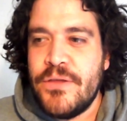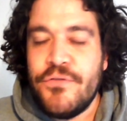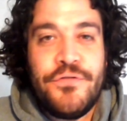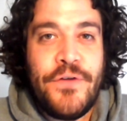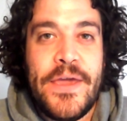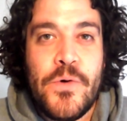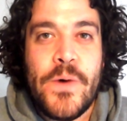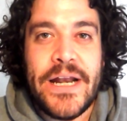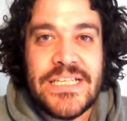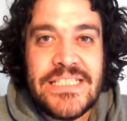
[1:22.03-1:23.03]
feel
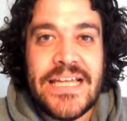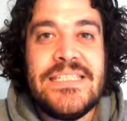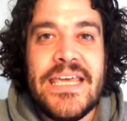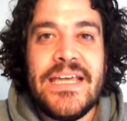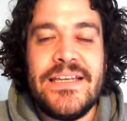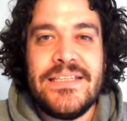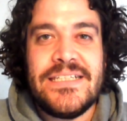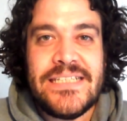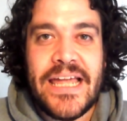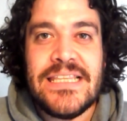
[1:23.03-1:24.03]
and aesthetic and
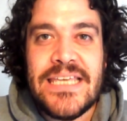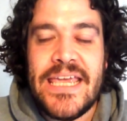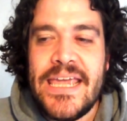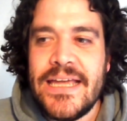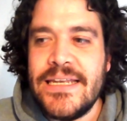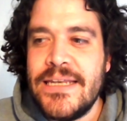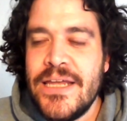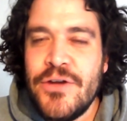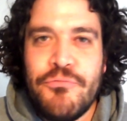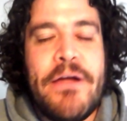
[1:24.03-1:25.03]
setting and
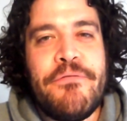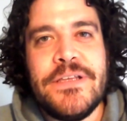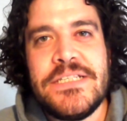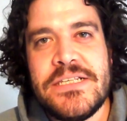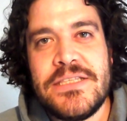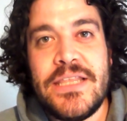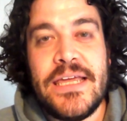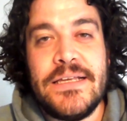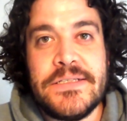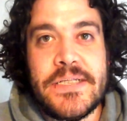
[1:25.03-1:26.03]
references and things.